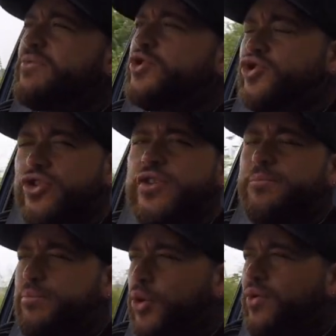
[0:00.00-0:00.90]
You could
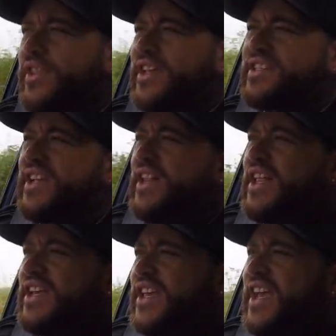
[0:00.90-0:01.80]
have bought this
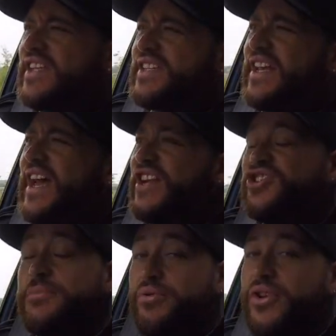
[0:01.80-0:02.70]
kit and
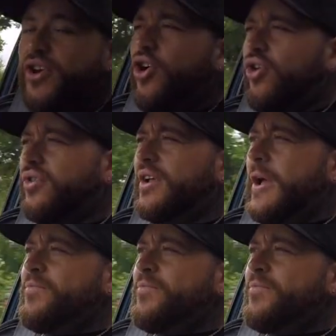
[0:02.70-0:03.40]
actually put it on